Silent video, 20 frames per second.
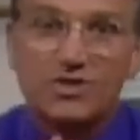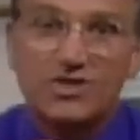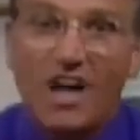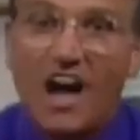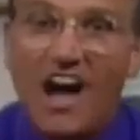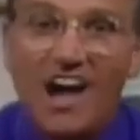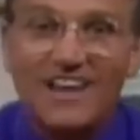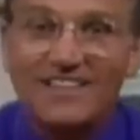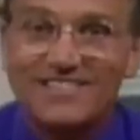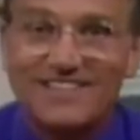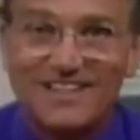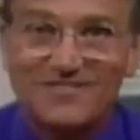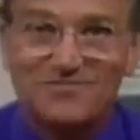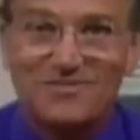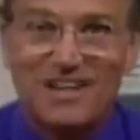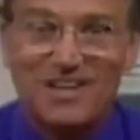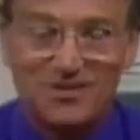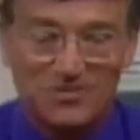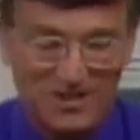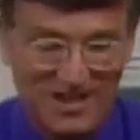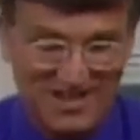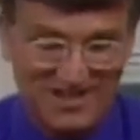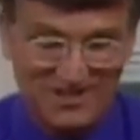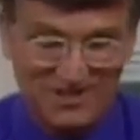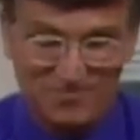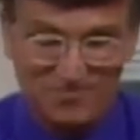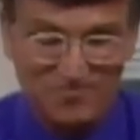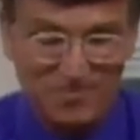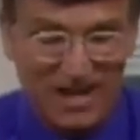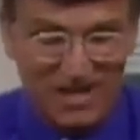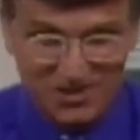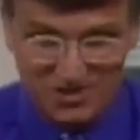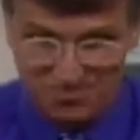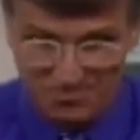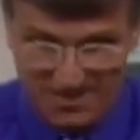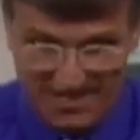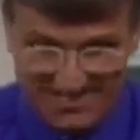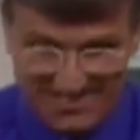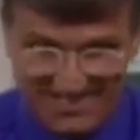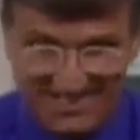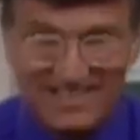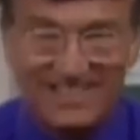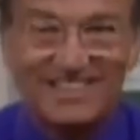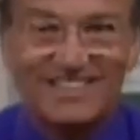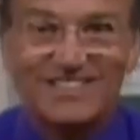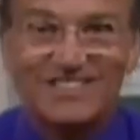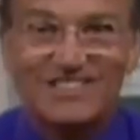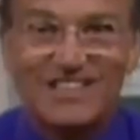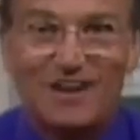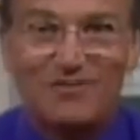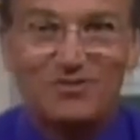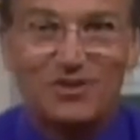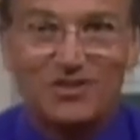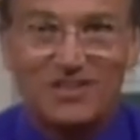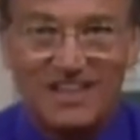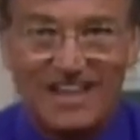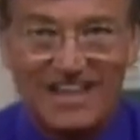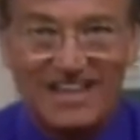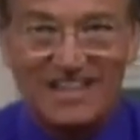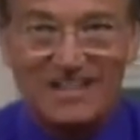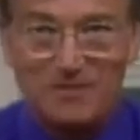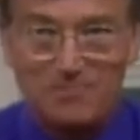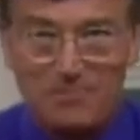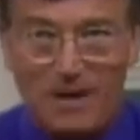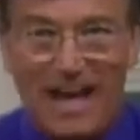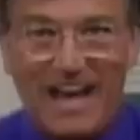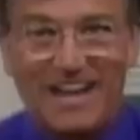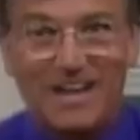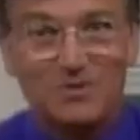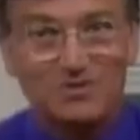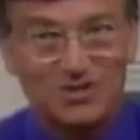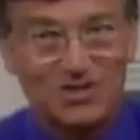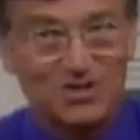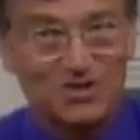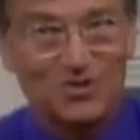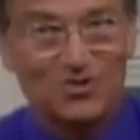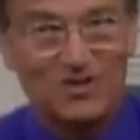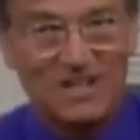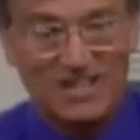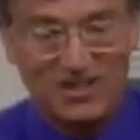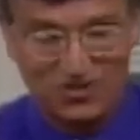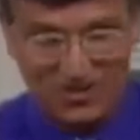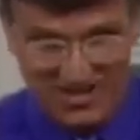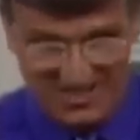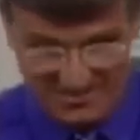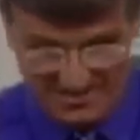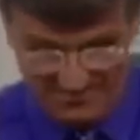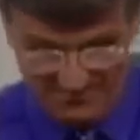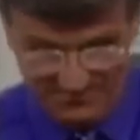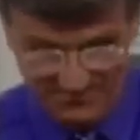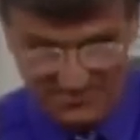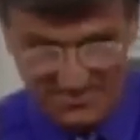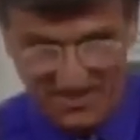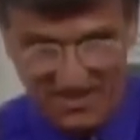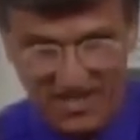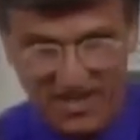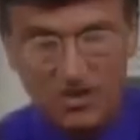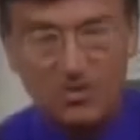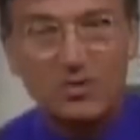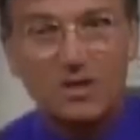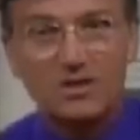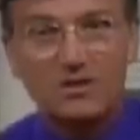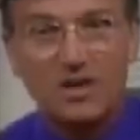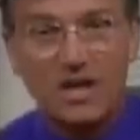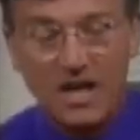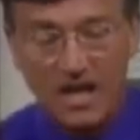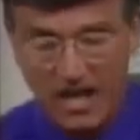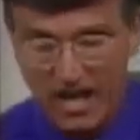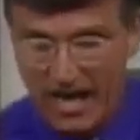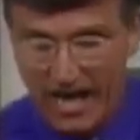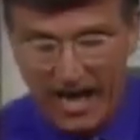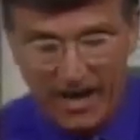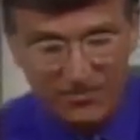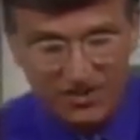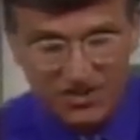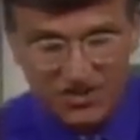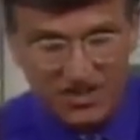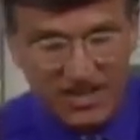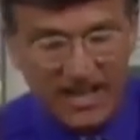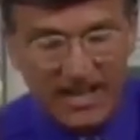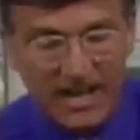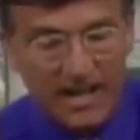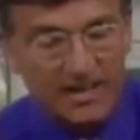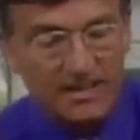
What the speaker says: which I think, by the way, is much better than the stuff you can get in a packet, which is already grated. Now, I don't want to ever say